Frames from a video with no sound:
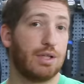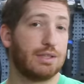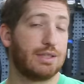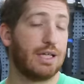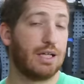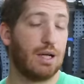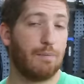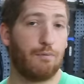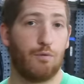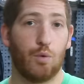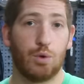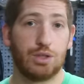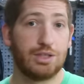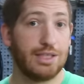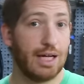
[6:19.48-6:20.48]
you can set it up
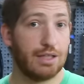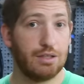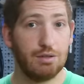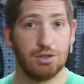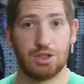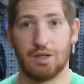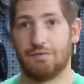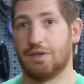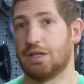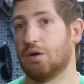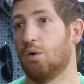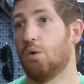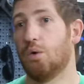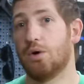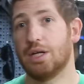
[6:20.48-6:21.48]
for DI2
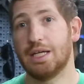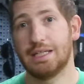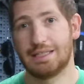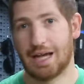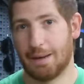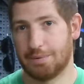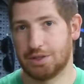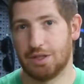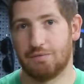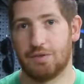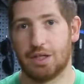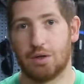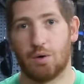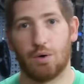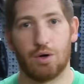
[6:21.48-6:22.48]
shifting or ETAP
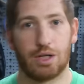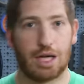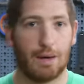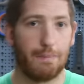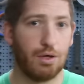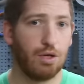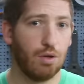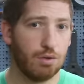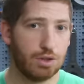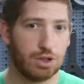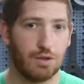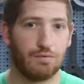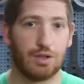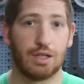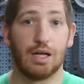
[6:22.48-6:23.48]
shifting or Campagnolo
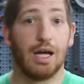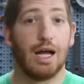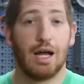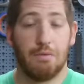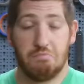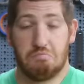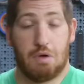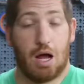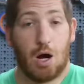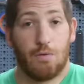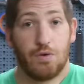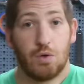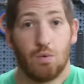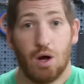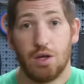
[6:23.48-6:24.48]
shifting
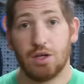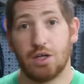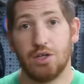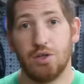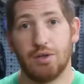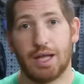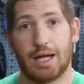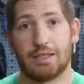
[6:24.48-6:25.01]
however you want, you can do